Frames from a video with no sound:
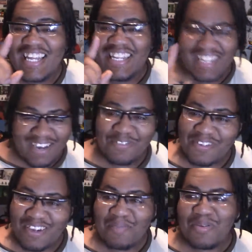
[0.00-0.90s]

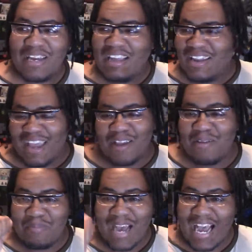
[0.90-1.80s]
leveled up like
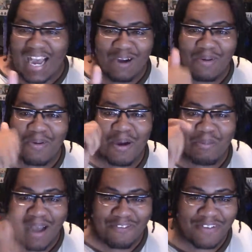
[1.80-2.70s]
my owl,
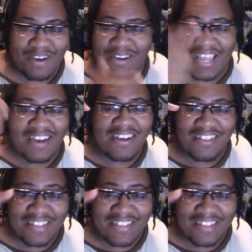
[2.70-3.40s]
my falcon,